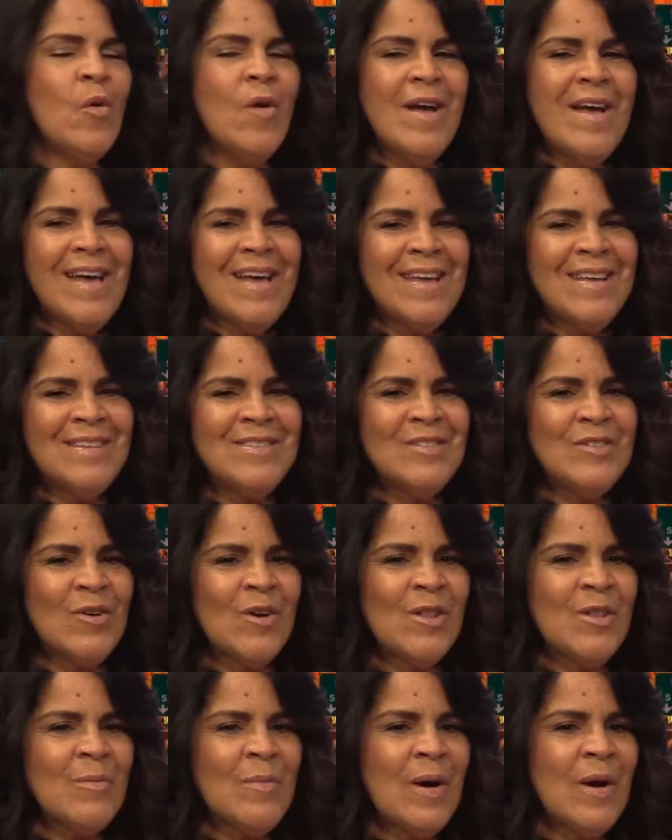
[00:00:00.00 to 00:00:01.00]
oh
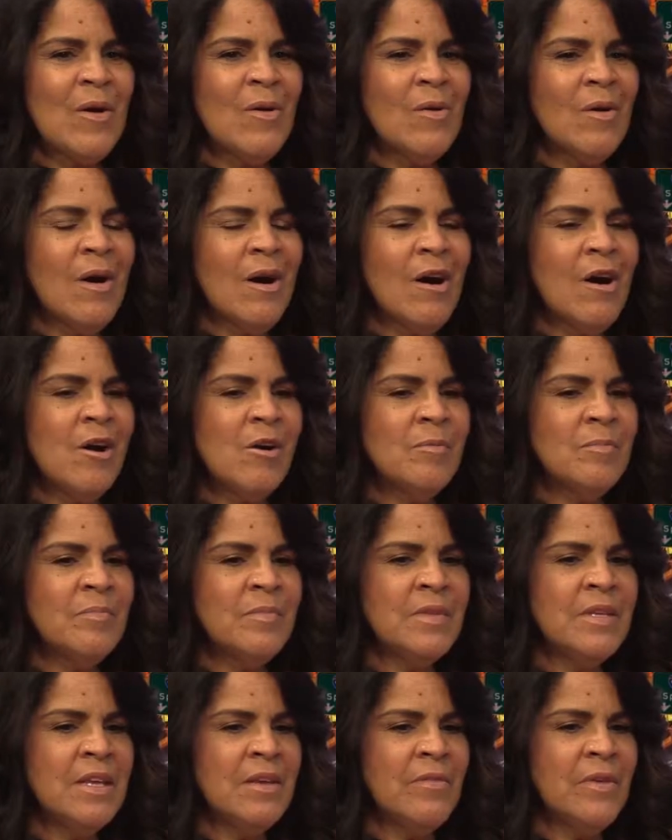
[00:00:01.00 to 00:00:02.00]
man! It's all about
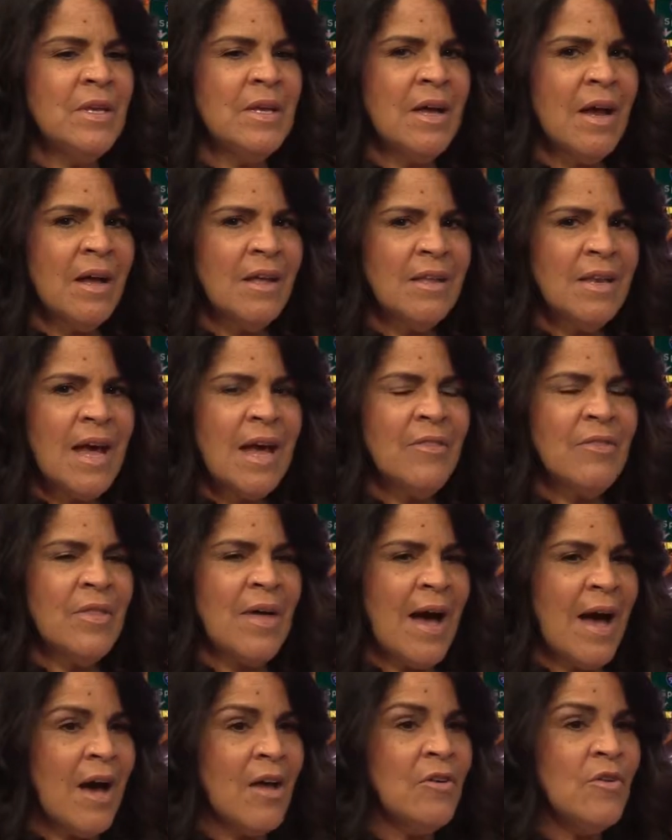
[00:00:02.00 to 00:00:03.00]
um, giving God
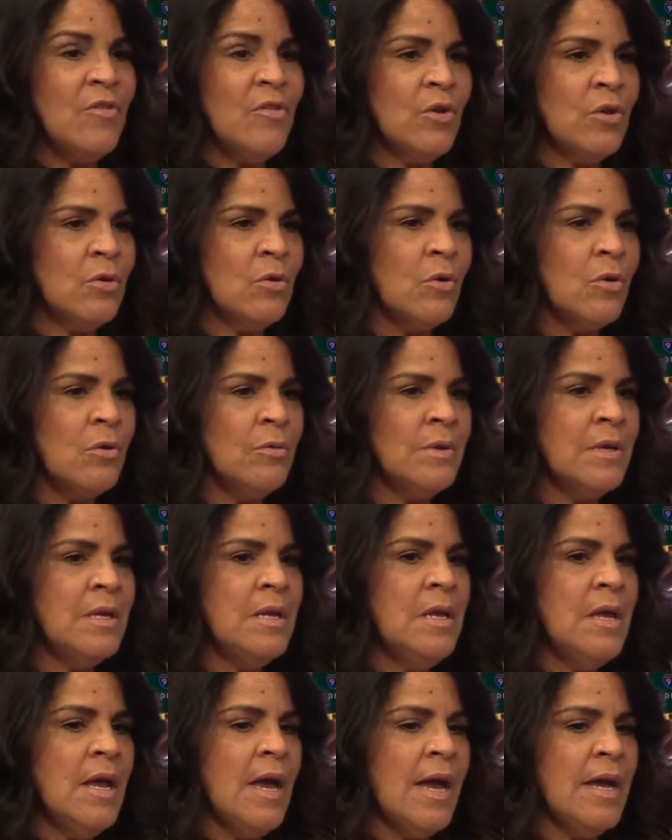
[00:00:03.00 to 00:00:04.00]
the honor and the
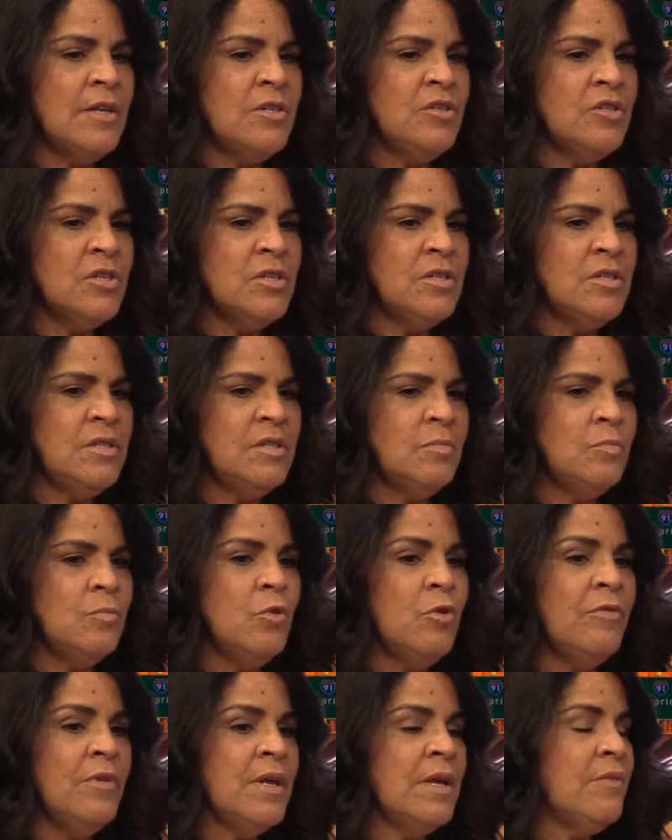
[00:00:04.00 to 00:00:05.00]
glory, and just mm.
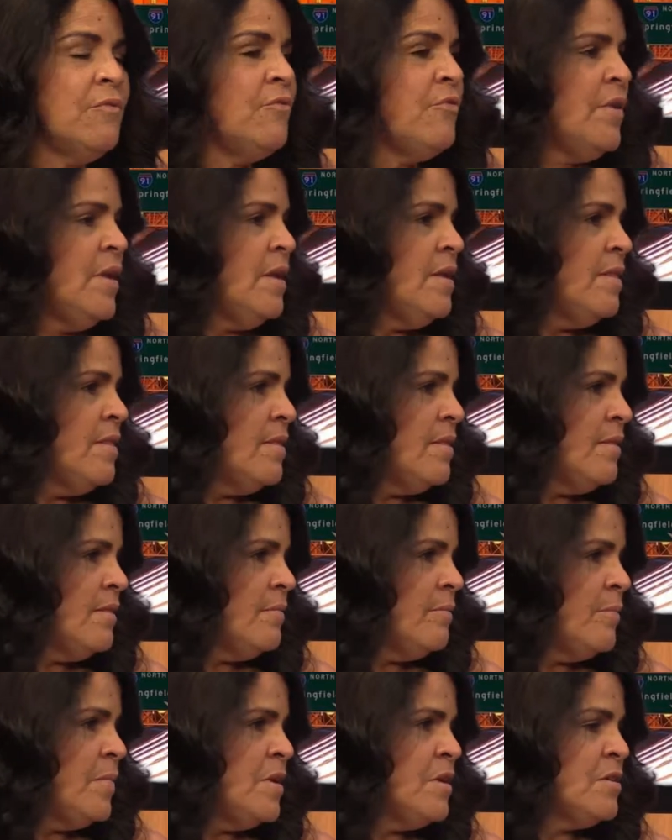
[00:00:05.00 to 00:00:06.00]
moving in faith.
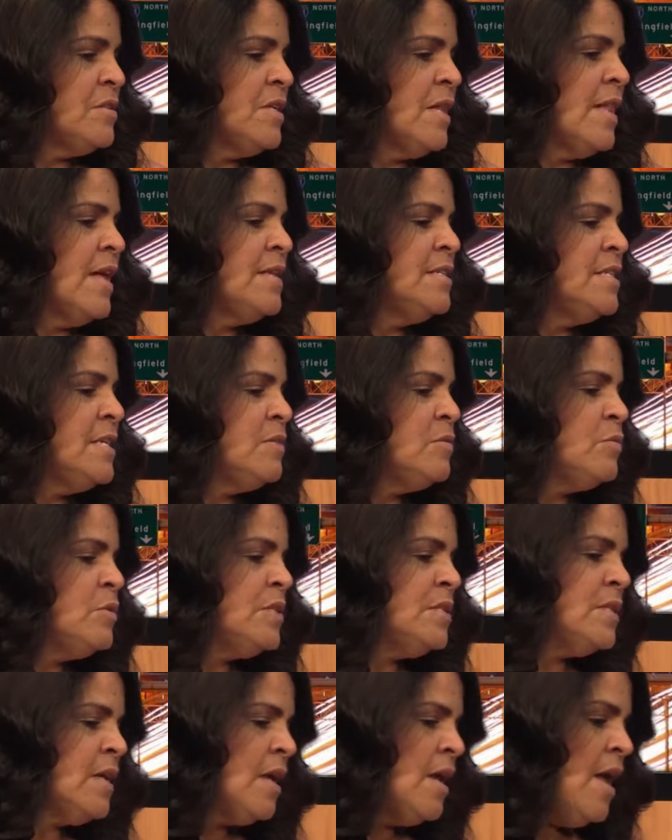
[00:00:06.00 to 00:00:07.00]
Because oh, a lot of times
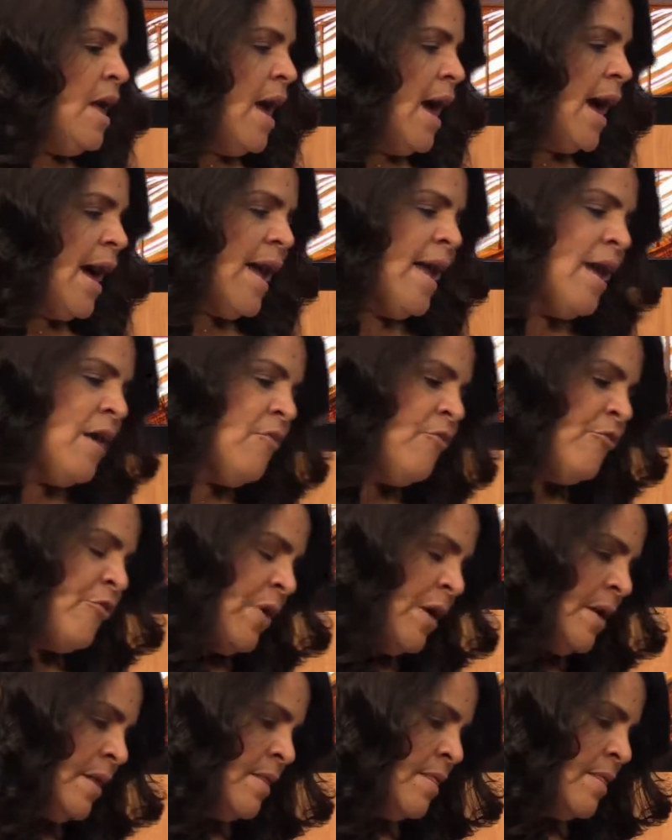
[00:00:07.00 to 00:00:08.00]
we say, "I have
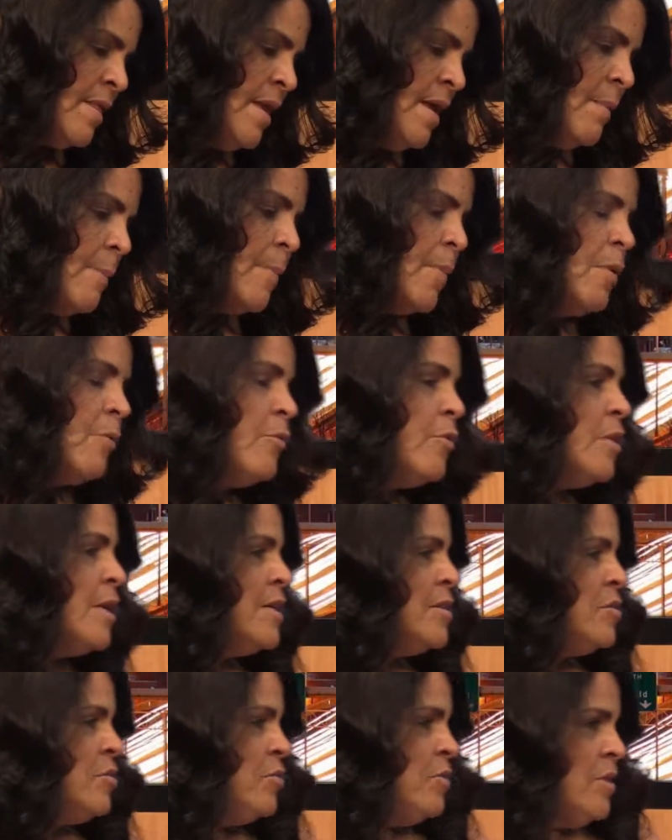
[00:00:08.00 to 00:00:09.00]
faith," but we're
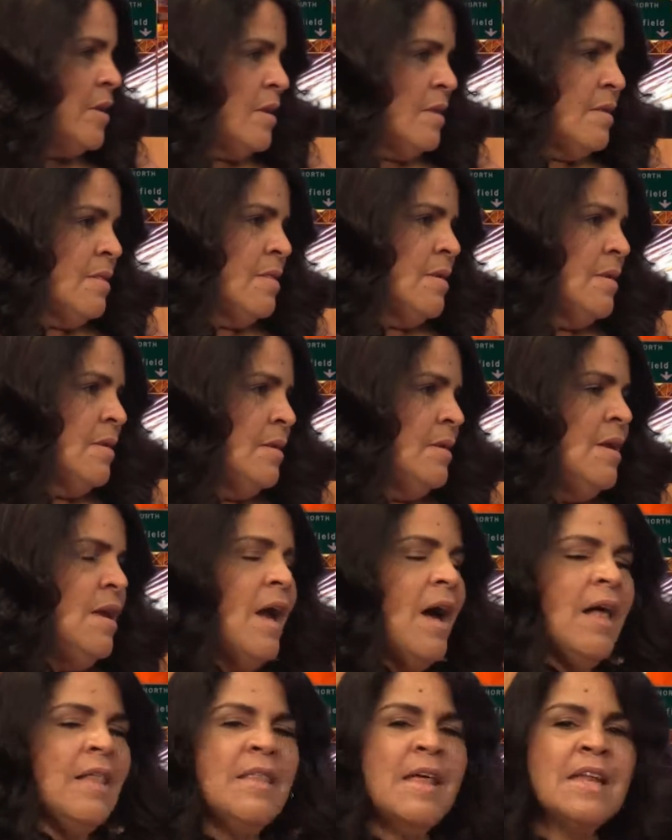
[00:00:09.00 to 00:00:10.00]
not doing anything.
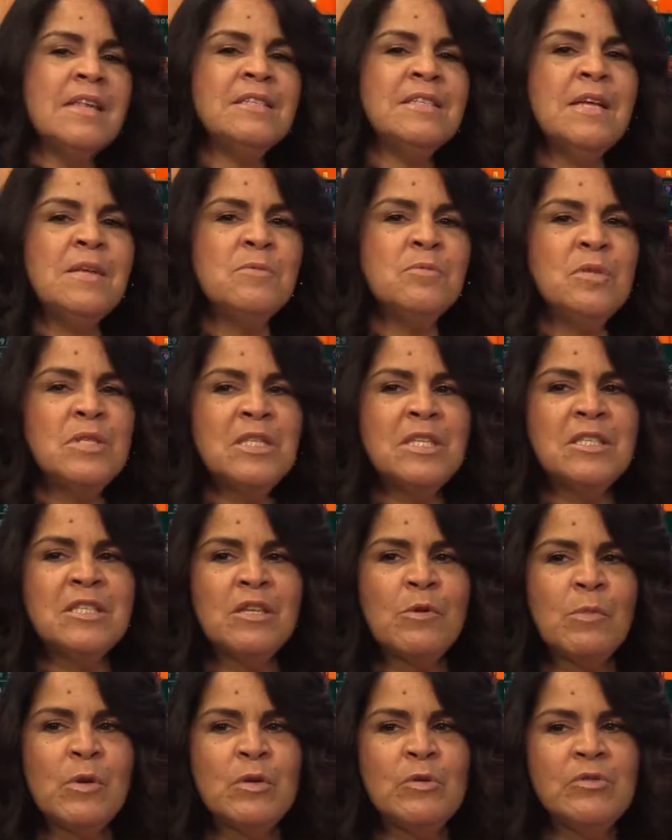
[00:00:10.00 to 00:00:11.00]
Mm-hmm. A lot of times we mm-hmm. see
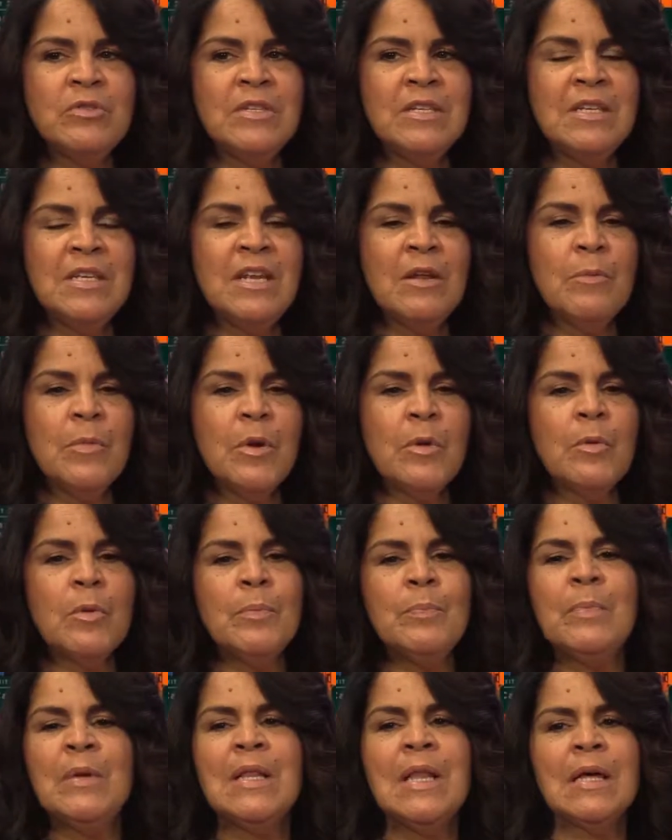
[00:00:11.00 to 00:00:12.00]
someone who's in need and
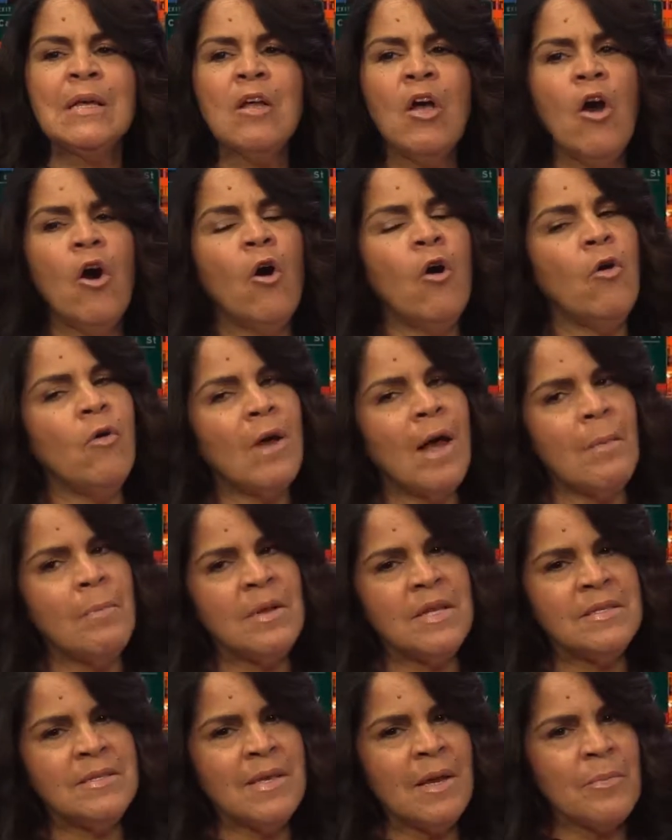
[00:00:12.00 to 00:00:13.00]
we'll be like, oh, God
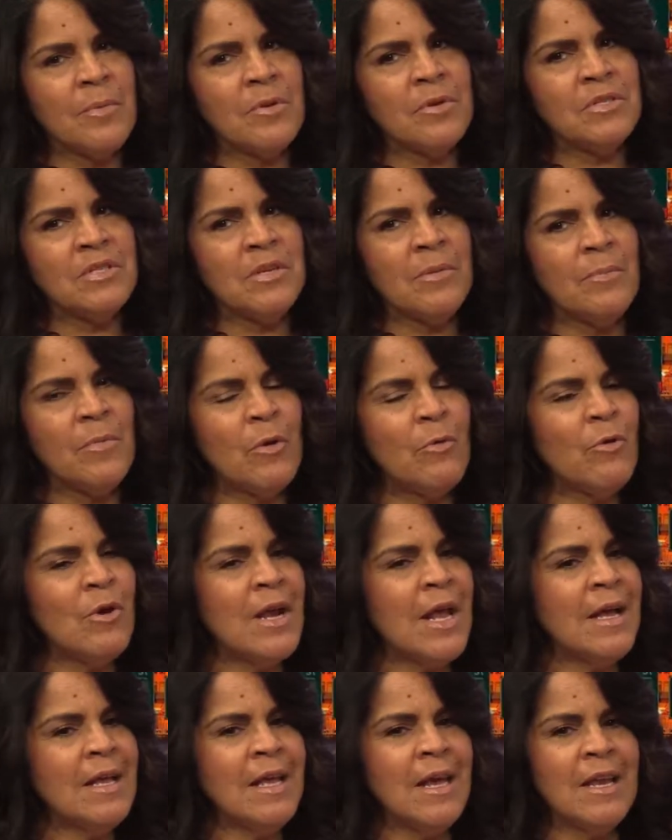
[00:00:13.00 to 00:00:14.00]
bless that person, but we're
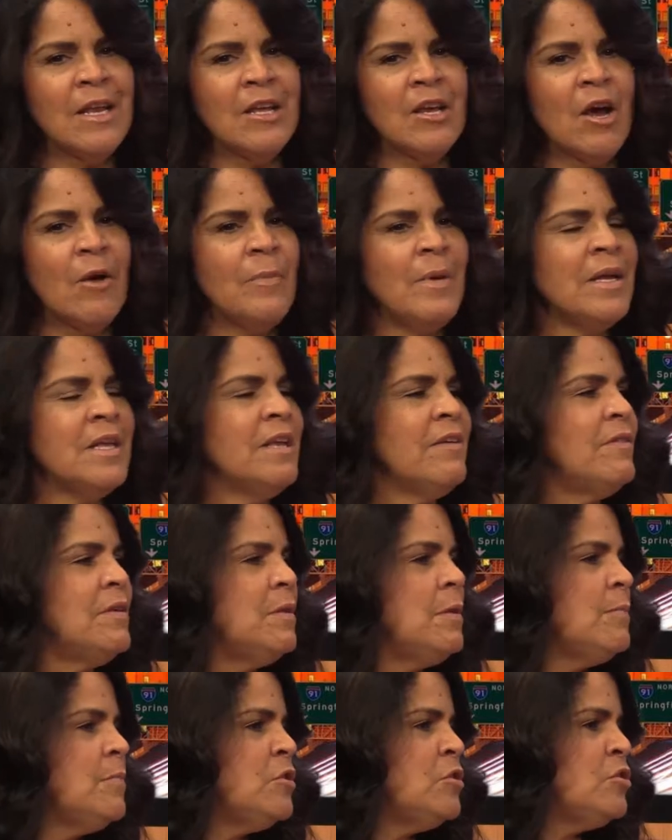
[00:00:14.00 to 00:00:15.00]
not getting oh. up and giving
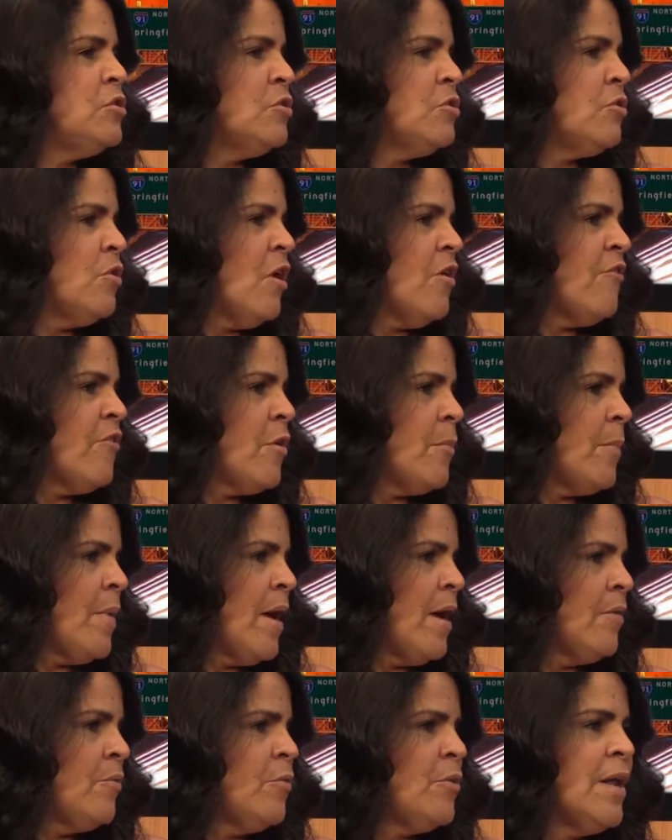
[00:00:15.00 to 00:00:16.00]
them the shirt off our
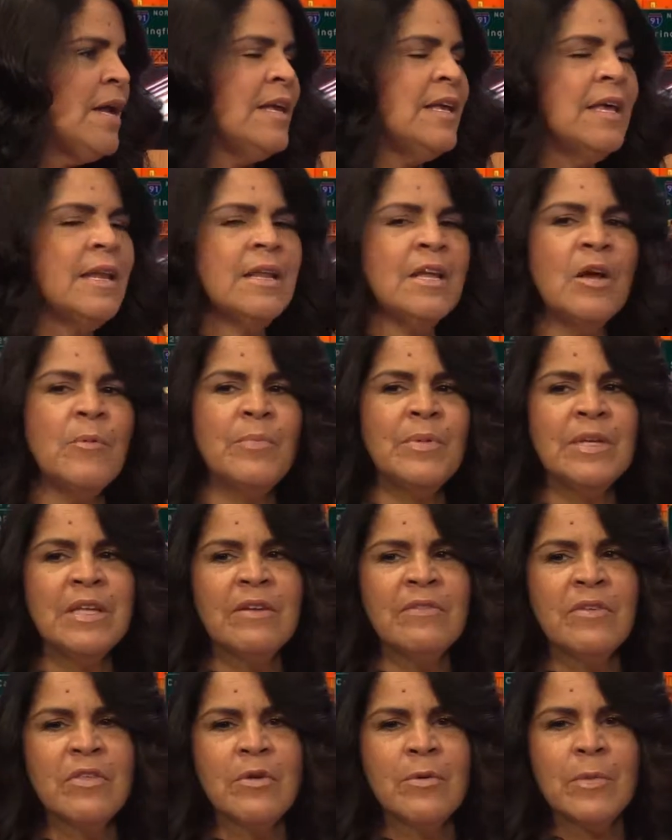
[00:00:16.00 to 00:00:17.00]
back. We're not getting up and
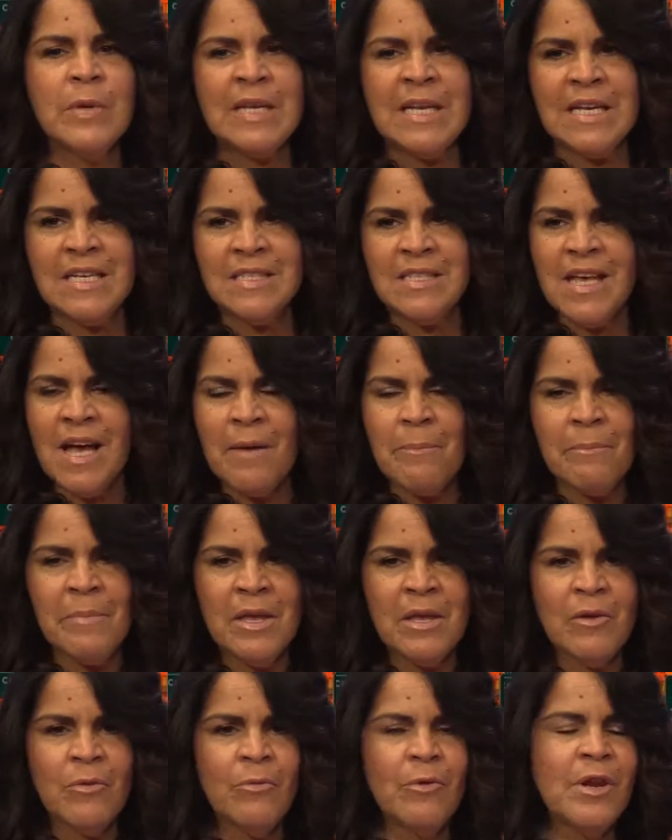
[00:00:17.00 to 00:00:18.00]
giving them a nice hot
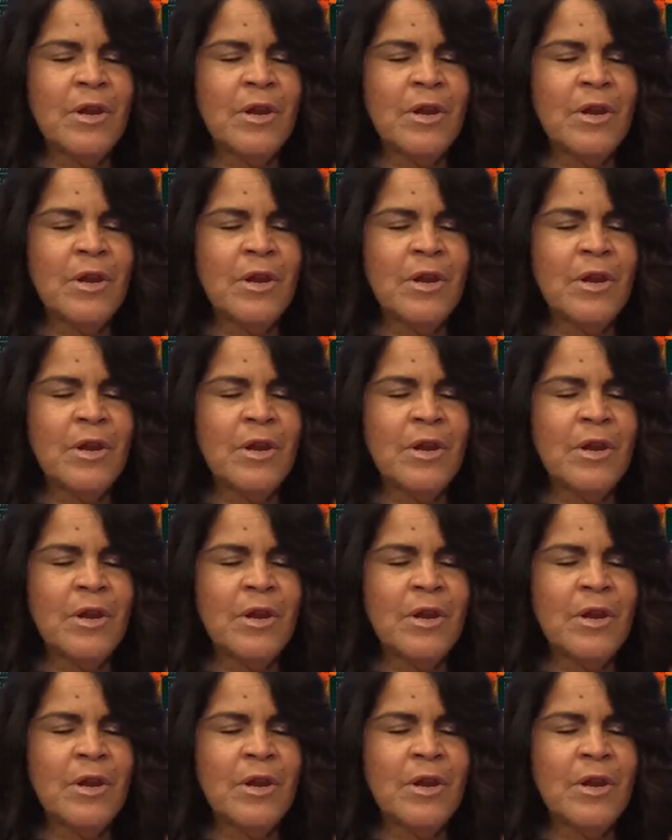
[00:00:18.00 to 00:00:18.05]
meal.